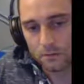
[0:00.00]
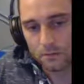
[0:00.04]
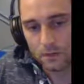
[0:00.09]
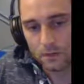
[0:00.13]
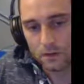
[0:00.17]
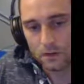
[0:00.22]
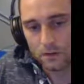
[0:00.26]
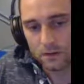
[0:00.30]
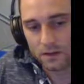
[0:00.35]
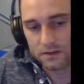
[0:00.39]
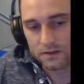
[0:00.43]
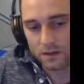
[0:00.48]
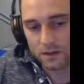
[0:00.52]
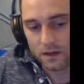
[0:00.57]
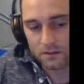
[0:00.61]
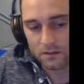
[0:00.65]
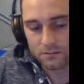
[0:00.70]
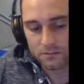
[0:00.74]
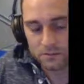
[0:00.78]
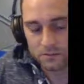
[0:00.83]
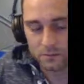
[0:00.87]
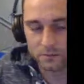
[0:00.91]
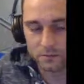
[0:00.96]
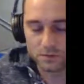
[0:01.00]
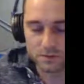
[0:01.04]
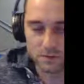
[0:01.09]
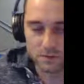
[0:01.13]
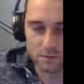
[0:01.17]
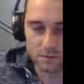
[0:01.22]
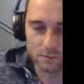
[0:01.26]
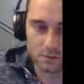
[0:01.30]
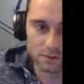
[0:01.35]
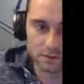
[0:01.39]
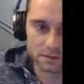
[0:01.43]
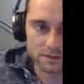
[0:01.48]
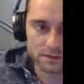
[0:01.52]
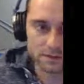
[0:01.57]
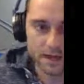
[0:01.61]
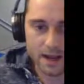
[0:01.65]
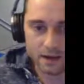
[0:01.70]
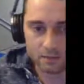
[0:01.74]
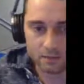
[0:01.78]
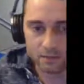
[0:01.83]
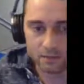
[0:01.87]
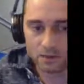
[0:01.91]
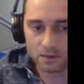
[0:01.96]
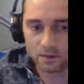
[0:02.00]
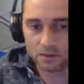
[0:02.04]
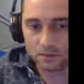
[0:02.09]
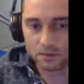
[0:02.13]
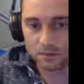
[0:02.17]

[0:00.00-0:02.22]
unless I have someone who's going to really attack me.